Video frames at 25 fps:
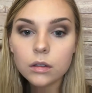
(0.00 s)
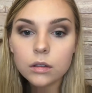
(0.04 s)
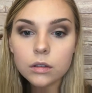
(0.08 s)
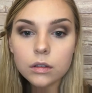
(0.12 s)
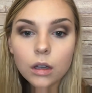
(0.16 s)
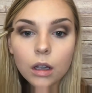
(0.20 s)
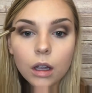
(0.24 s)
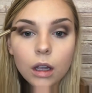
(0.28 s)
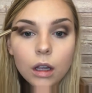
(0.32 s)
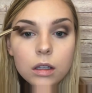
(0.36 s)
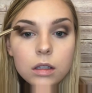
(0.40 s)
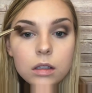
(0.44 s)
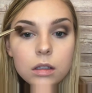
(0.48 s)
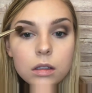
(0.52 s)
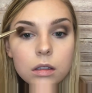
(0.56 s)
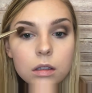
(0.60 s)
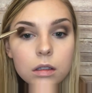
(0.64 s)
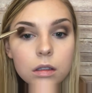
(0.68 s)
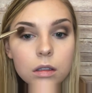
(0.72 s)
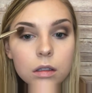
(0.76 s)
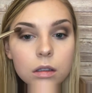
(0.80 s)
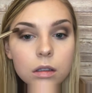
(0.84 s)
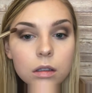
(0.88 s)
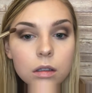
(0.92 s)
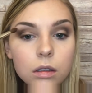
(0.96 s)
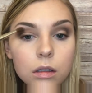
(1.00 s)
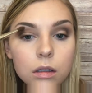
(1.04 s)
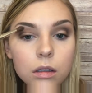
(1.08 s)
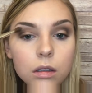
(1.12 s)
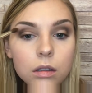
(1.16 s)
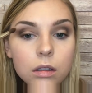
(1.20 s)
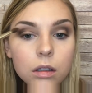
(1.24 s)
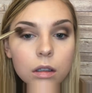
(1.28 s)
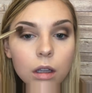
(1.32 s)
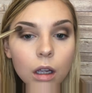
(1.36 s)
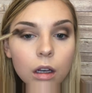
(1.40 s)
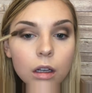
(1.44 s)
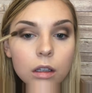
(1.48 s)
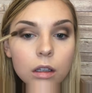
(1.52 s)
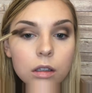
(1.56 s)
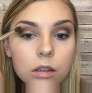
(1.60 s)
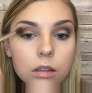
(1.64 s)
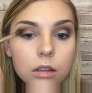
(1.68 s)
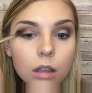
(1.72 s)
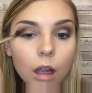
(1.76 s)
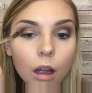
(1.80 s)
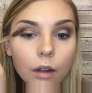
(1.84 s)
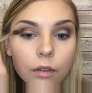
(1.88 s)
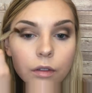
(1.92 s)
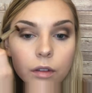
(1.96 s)
Just kind of
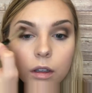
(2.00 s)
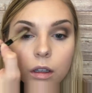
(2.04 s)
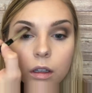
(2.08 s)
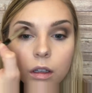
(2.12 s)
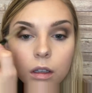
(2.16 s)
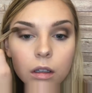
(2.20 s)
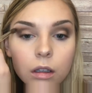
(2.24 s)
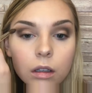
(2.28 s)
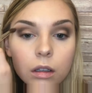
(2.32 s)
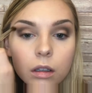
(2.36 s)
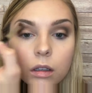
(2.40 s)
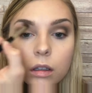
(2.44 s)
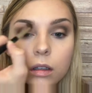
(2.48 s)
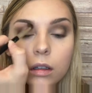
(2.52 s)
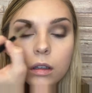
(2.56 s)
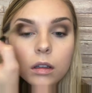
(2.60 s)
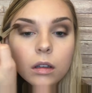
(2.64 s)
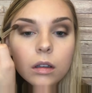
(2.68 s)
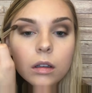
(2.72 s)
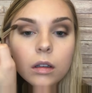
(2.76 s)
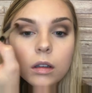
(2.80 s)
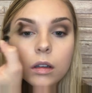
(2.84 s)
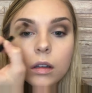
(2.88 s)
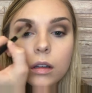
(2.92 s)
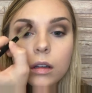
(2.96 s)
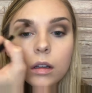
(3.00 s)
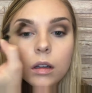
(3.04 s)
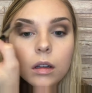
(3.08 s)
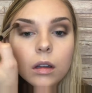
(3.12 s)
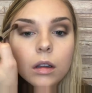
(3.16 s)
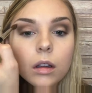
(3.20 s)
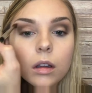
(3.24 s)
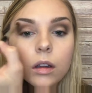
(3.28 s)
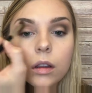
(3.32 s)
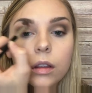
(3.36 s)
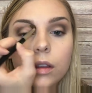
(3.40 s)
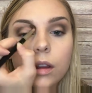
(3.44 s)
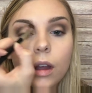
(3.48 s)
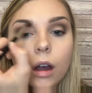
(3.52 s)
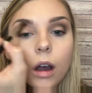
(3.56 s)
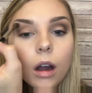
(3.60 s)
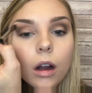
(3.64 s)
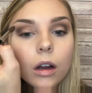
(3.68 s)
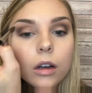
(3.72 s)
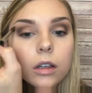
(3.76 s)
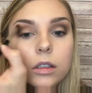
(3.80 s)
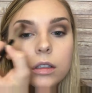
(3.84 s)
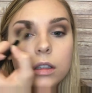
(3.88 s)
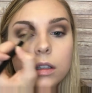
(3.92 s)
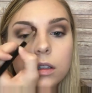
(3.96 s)
soften the
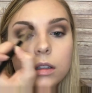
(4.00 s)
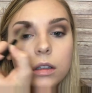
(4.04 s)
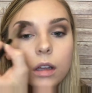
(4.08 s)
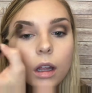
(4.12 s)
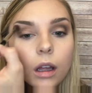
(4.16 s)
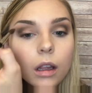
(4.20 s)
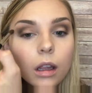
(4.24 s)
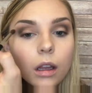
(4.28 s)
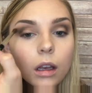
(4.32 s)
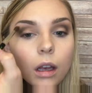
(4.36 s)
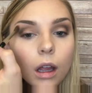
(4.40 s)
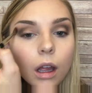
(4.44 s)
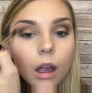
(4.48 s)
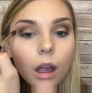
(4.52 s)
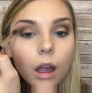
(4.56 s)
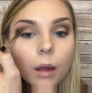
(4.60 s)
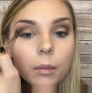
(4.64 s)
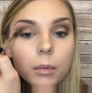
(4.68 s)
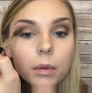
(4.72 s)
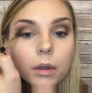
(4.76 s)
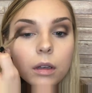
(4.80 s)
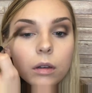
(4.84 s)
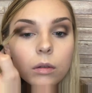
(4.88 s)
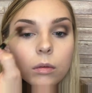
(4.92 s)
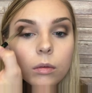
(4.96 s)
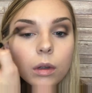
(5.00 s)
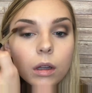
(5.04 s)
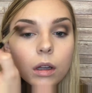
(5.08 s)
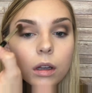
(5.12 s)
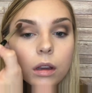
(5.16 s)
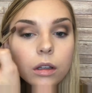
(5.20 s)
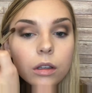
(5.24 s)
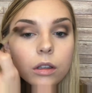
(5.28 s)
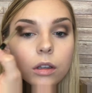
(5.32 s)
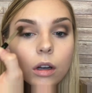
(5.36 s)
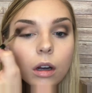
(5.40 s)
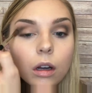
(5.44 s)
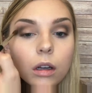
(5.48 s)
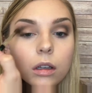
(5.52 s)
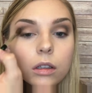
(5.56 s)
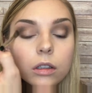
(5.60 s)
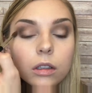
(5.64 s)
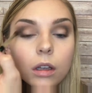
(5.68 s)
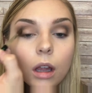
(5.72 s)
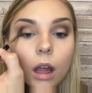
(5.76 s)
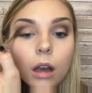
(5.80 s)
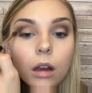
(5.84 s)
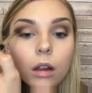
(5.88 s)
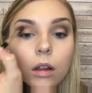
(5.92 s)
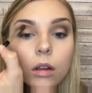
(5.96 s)
harshness that can happen with dark
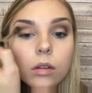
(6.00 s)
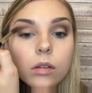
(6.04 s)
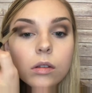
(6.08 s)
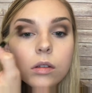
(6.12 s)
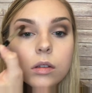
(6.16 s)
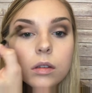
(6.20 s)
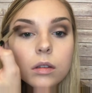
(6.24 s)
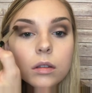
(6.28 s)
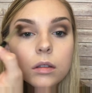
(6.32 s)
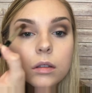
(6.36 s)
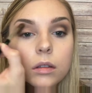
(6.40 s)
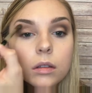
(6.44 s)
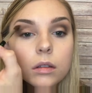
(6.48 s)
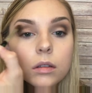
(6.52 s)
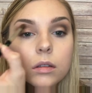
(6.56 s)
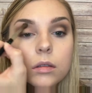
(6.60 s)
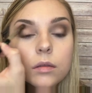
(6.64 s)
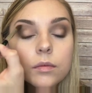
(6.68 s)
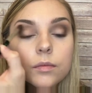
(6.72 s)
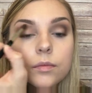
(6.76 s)
shadows.